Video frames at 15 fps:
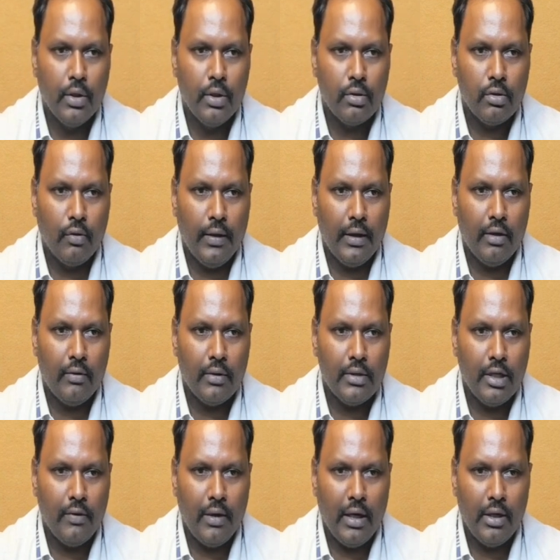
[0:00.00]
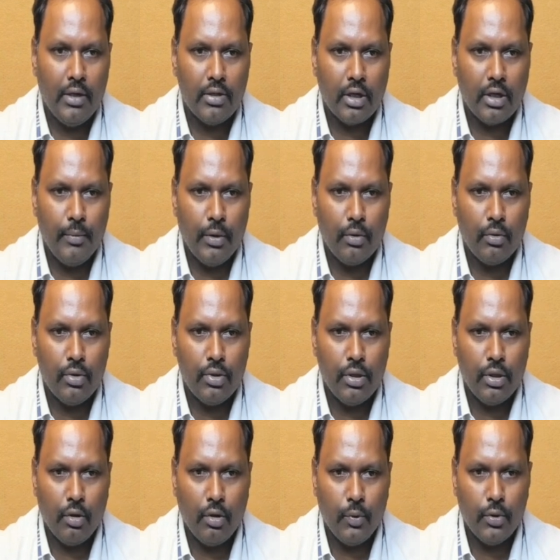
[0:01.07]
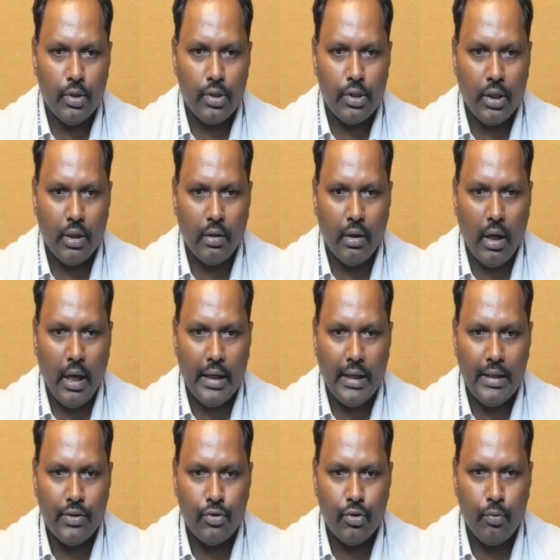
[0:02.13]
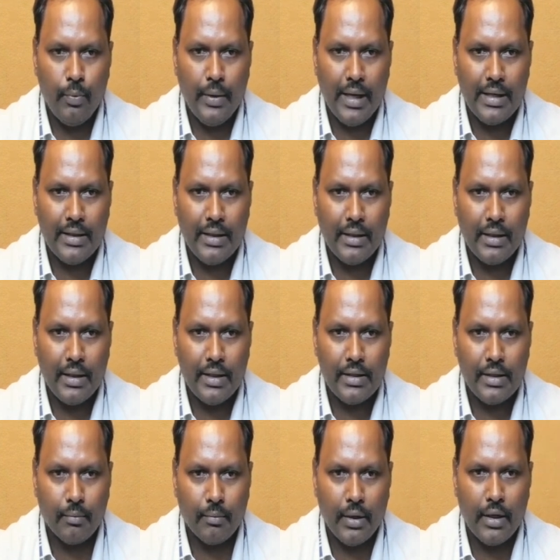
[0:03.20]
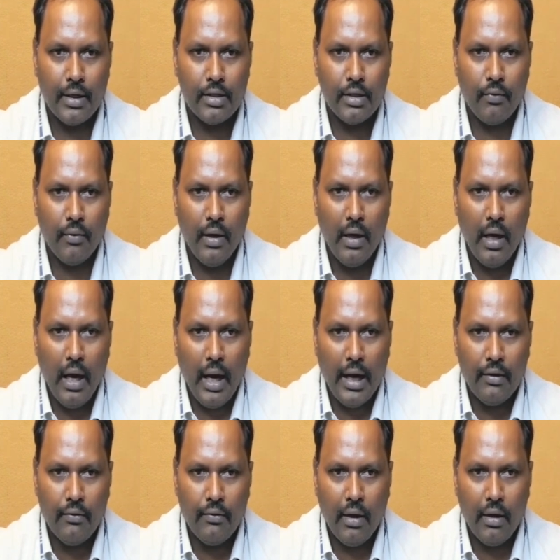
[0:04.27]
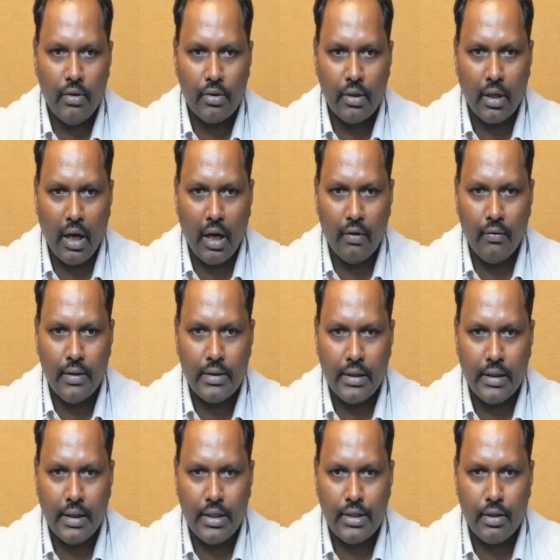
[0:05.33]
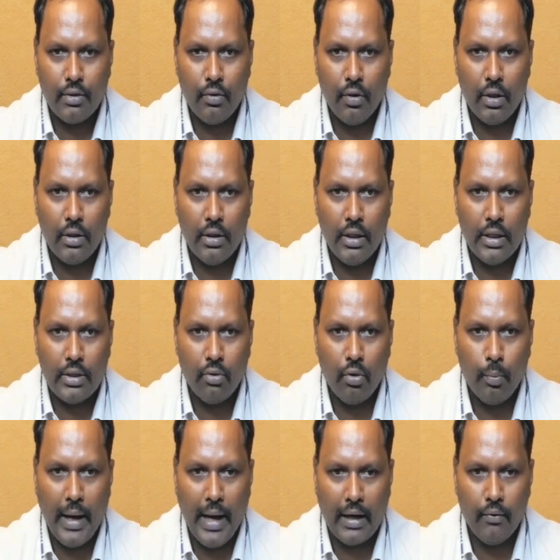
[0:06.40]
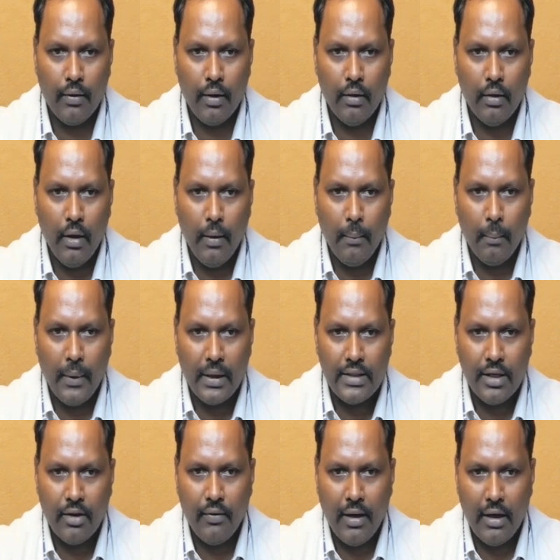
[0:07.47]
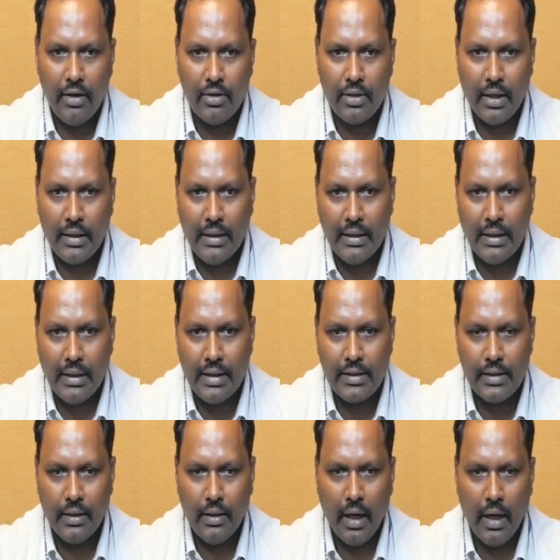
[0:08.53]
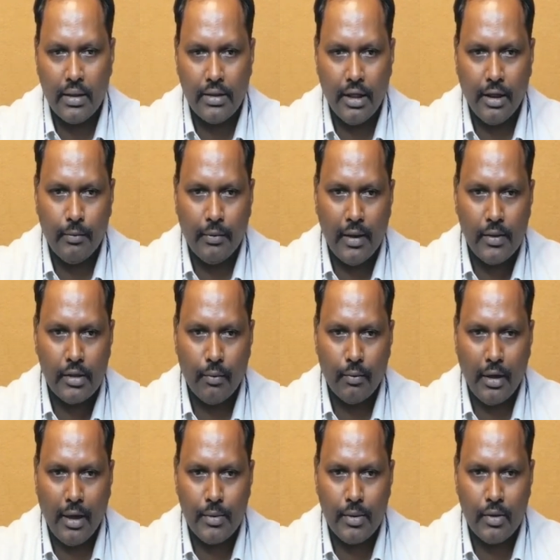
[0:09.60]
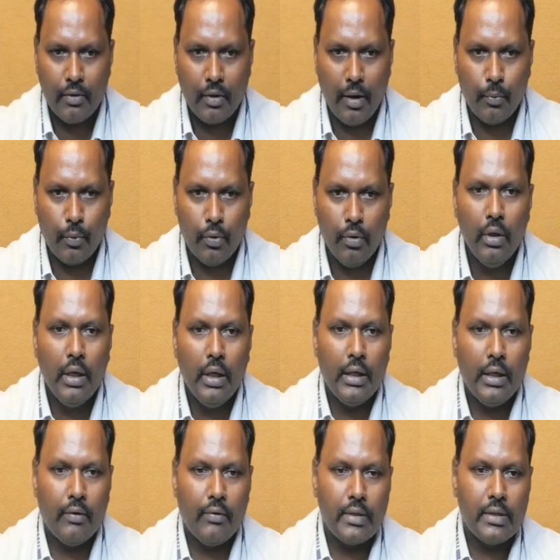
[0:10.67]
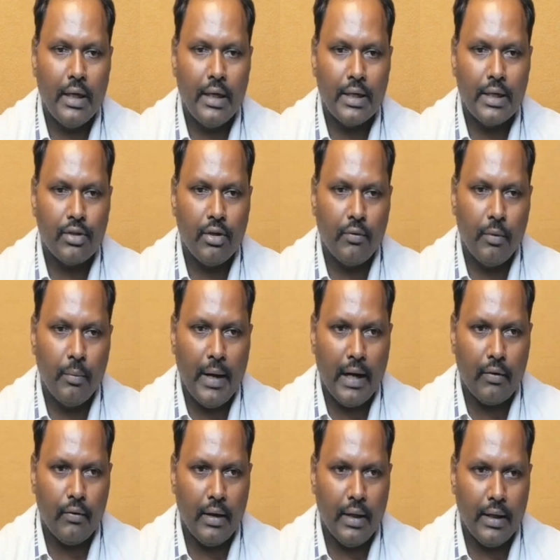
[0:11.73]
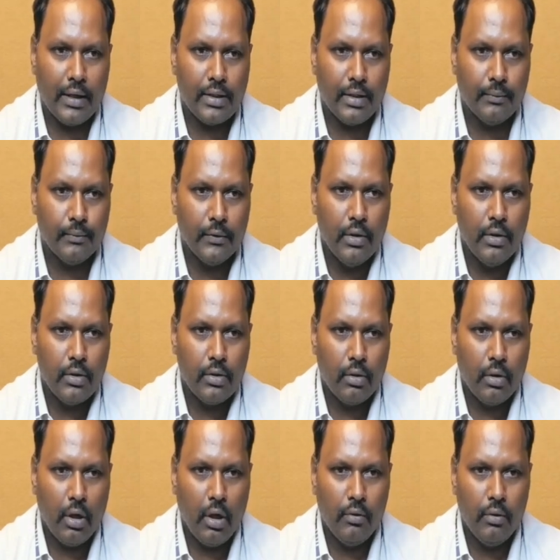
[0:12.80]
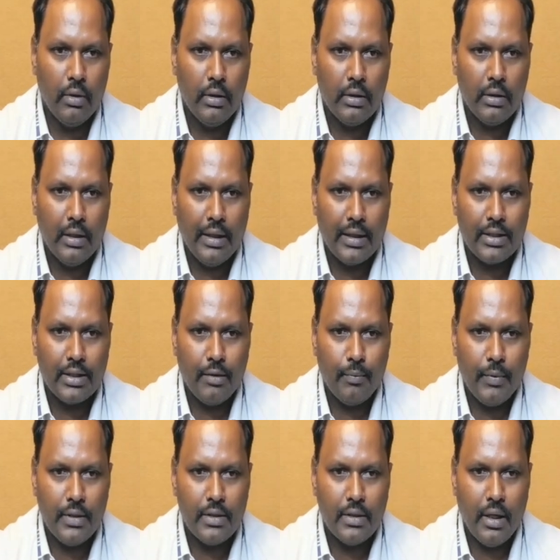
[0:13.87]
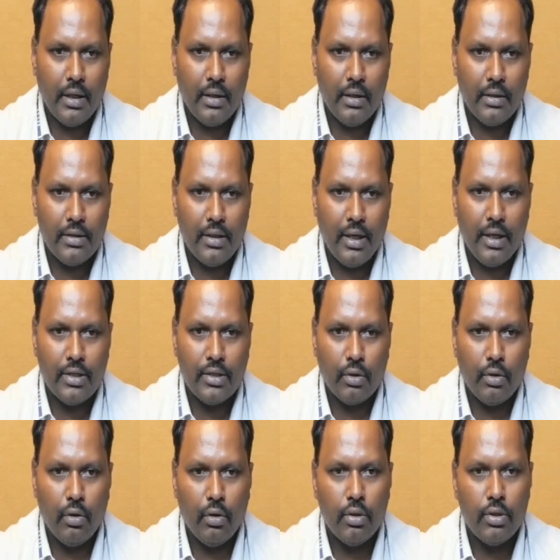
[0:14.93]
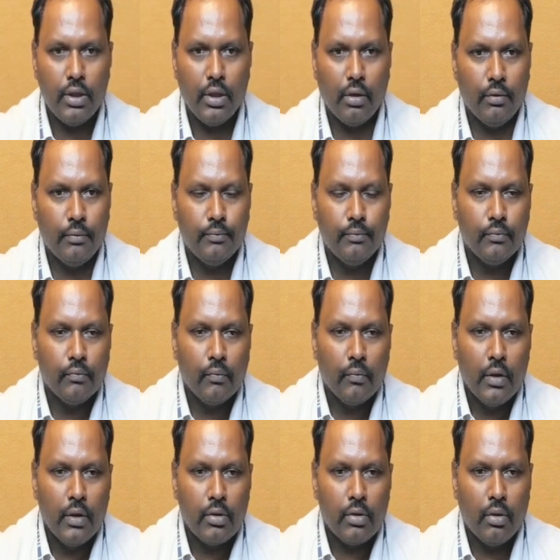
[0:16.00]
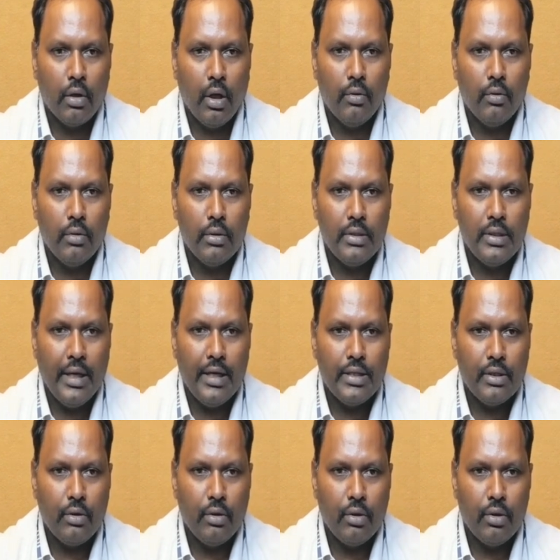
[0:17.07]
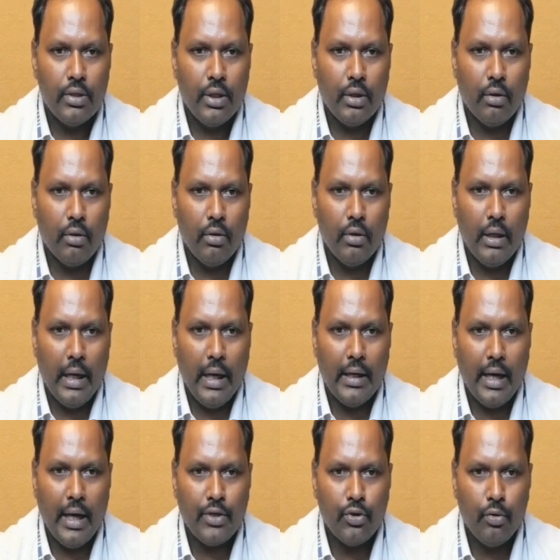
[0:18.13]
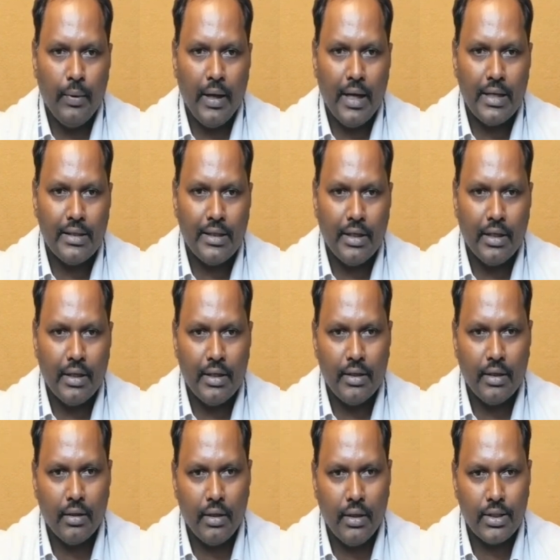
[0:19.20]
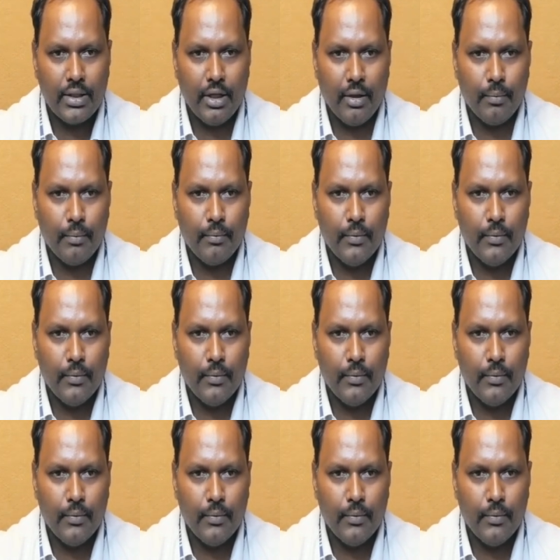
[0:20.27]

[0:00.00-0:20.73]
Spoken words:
So whenever J value is coming to 0 position, I should be as a increasing, because of I values are always increasing only, there is no backward, but J values are increasing and same time sometimes it will come to reverse direction of the backward direction. So now the next step is that J is equal to 0. So now J is equal to 0 and I should be as a increasing the next step.